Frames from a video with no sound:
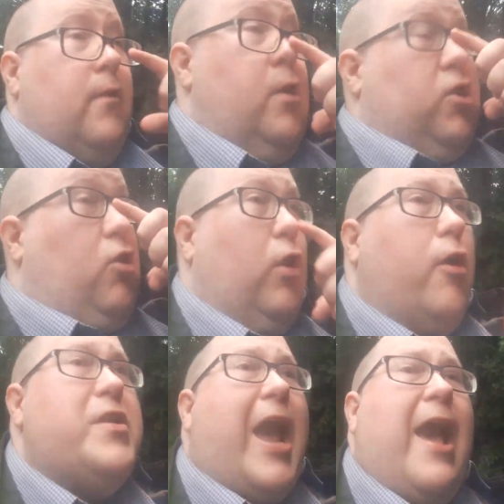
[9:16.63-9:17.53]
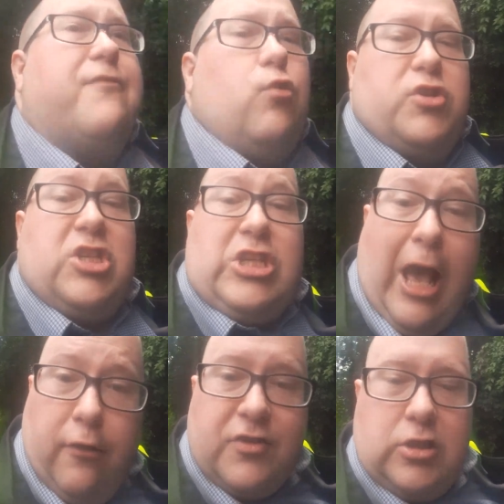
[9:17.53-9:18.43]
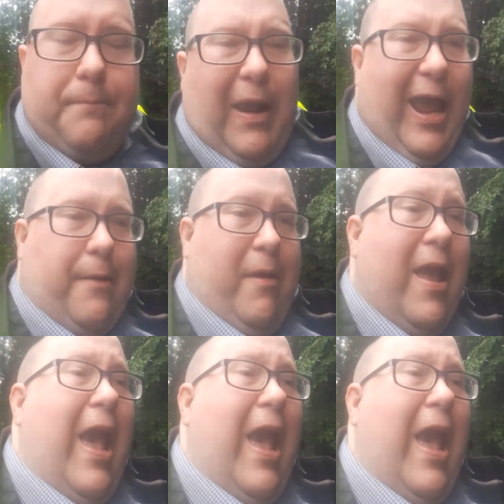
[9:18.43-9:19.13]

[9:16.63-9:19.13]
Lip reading: You'll only have yourselves to blame,